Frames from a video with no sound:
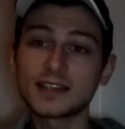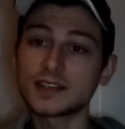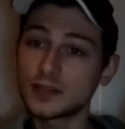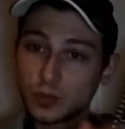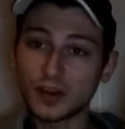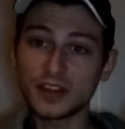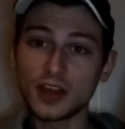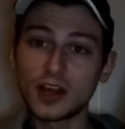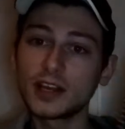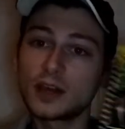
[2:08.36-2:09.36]
so it's one of the
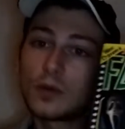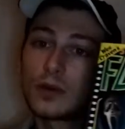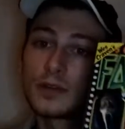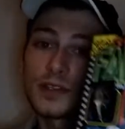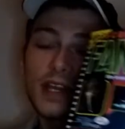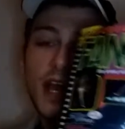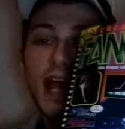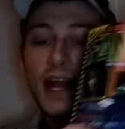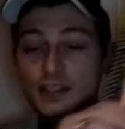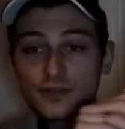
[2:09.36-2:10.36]
earlier ones,
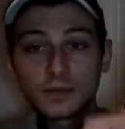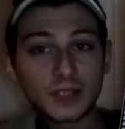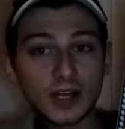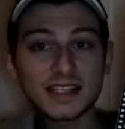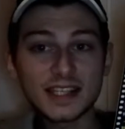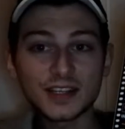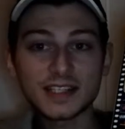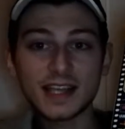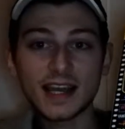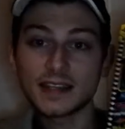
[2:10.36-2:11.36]
and it's from
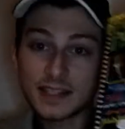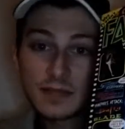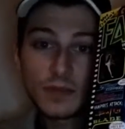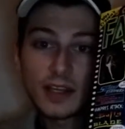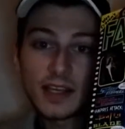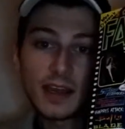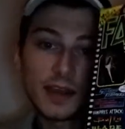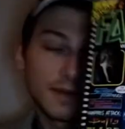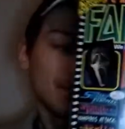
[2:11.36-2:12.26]
1998, this is my year,